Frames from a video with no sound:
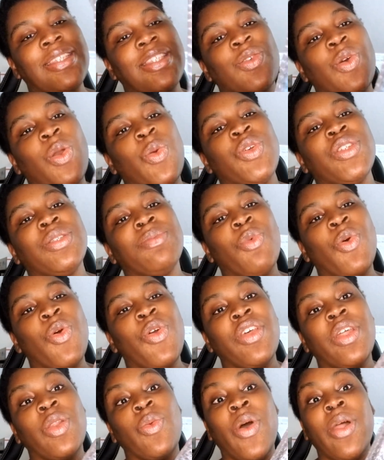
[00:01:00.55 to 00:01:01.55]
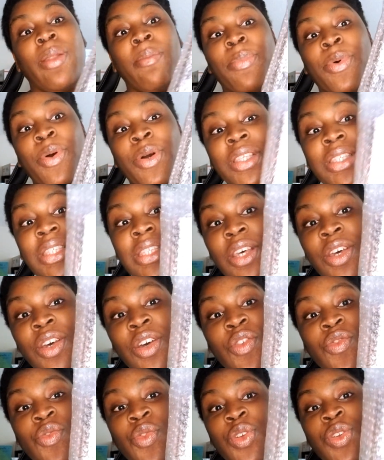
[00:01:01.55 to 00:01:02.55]
So it was more than one book
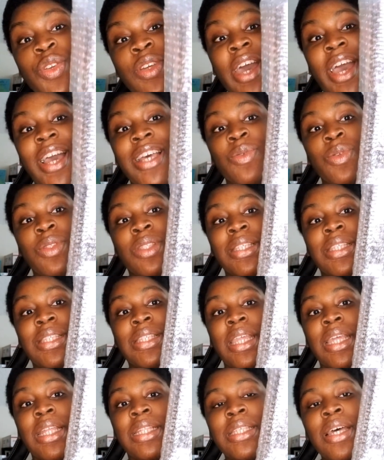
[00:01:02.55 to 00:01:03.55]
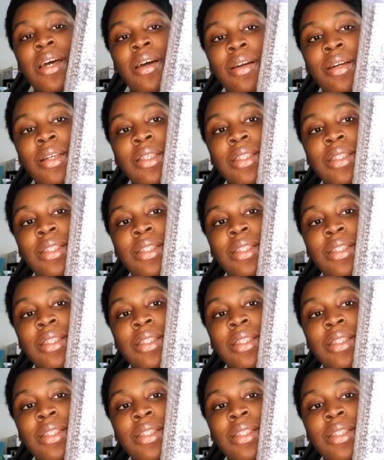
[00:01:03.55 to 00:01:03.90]
for you guys with the slick tongues